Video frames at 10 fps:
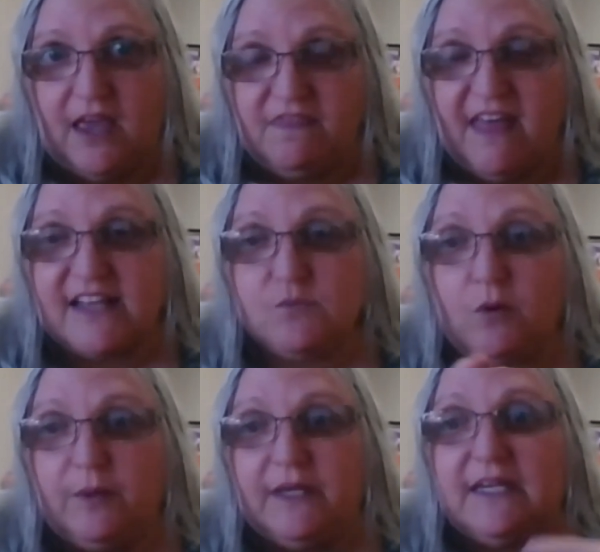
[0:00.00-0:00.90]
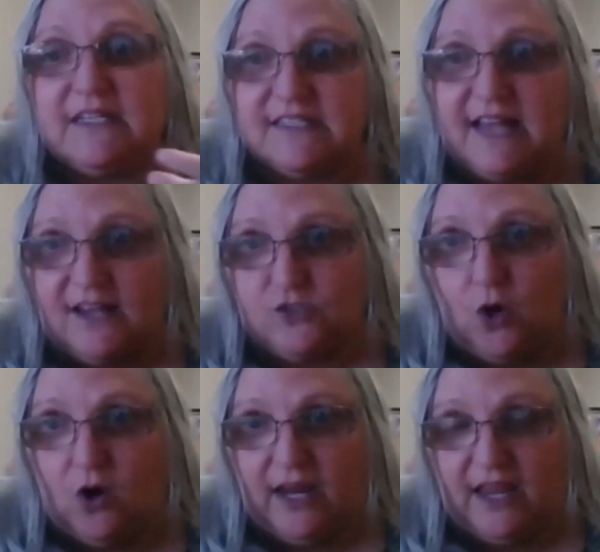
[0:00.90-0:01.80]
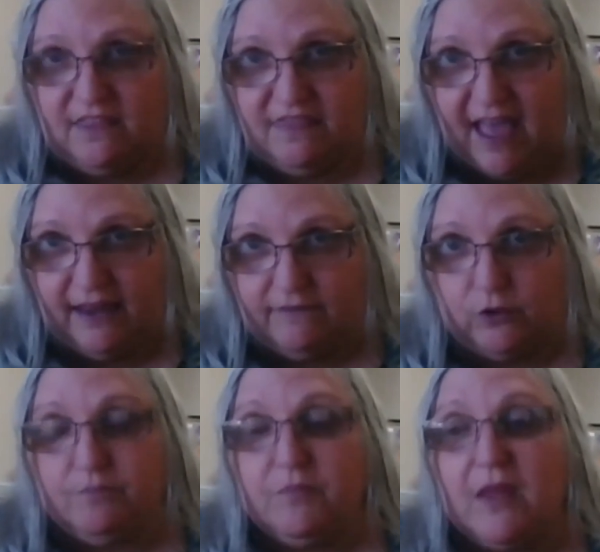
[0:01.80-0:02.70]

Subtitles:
And that's where we need to start talking at that level.